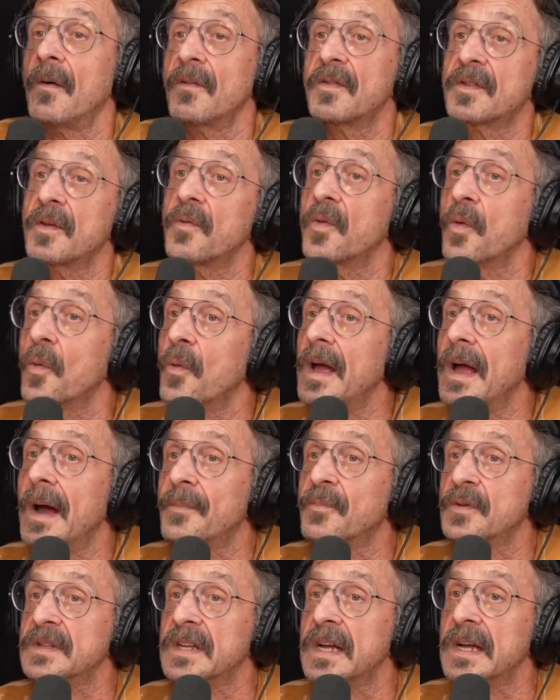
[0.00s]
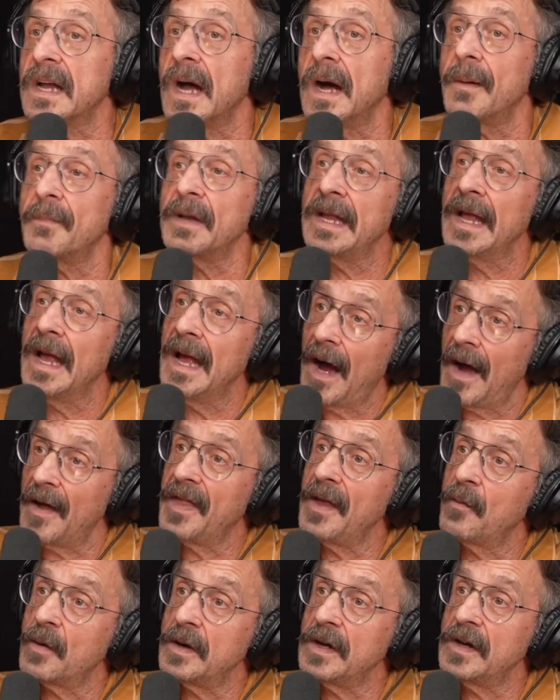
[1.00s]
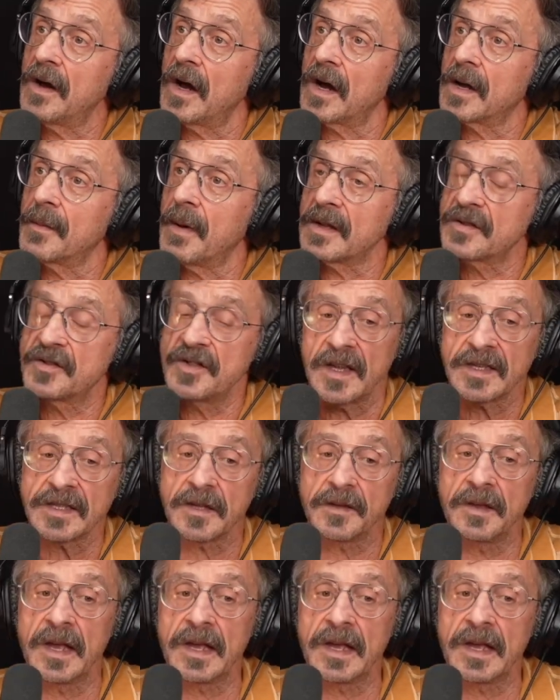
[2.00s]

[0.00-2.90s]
the way I present comedy. I think when you talk about Jeselnik,